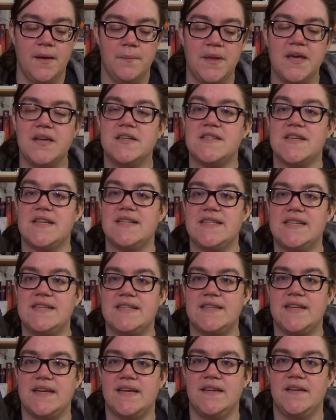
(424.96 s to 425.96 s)
Because as I
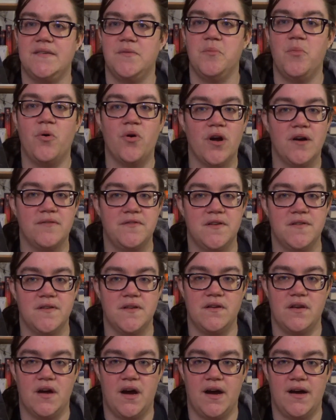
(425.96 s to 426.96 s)
said, more often
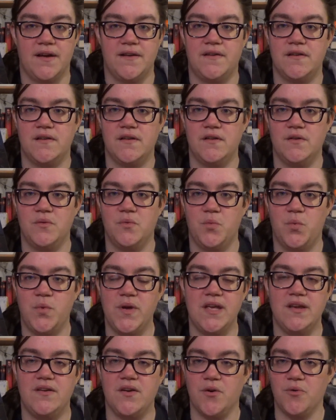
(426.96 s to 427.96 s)
than not,
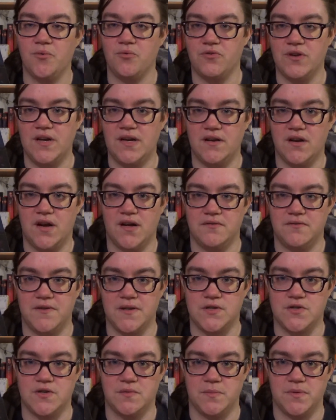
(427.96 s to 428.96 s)
we don't read
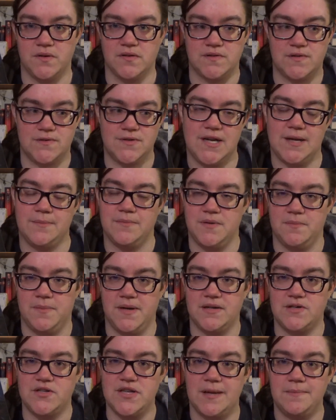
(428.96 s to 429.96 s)
nonfiction books chapter
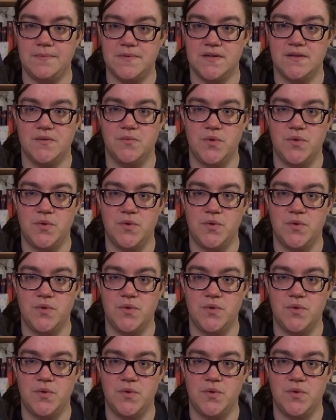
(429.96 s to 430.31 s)
by chapter.